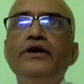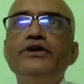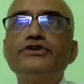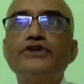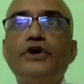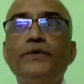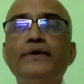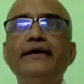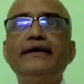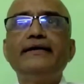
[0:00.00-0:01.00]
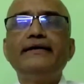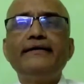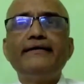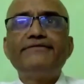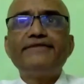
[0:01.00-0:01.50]
So
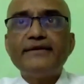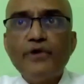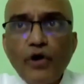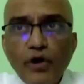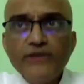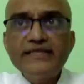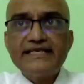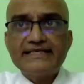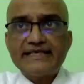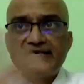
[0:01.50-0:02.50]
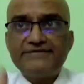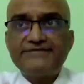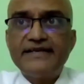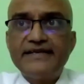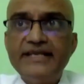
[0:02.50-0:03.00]
from all these
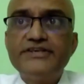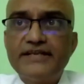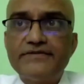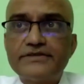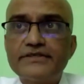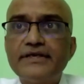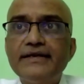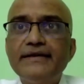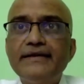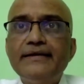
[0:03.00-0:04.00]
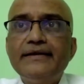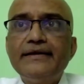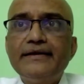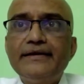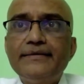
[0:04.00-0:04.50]
different initiatives,
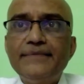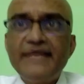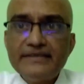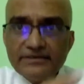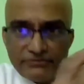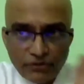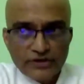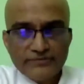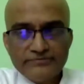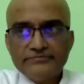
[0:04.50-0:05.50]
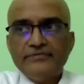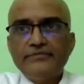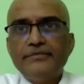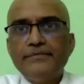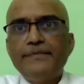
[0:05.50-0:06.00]
be it the forum,
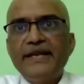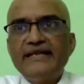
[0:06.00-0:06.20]
be